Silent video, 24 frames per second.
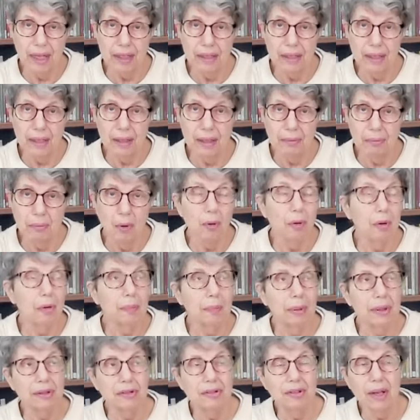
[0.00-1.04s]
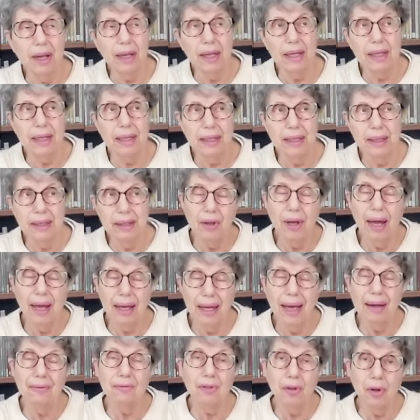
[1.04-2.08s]
anymore, but I
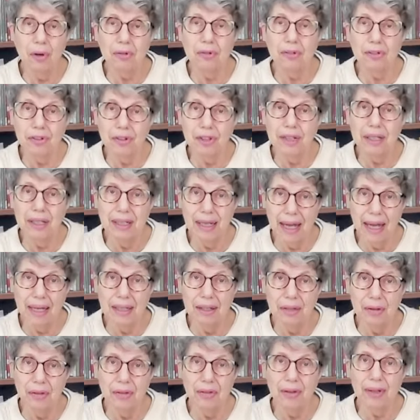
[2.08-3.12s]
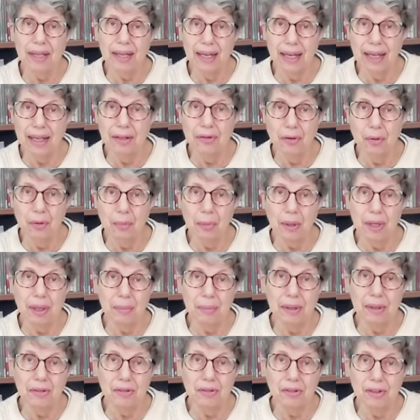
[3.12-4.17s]
have not seen anything in the
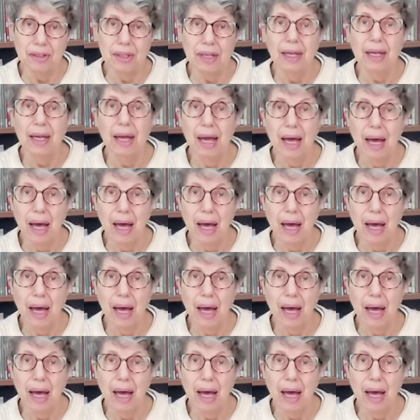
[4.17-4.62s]
BBC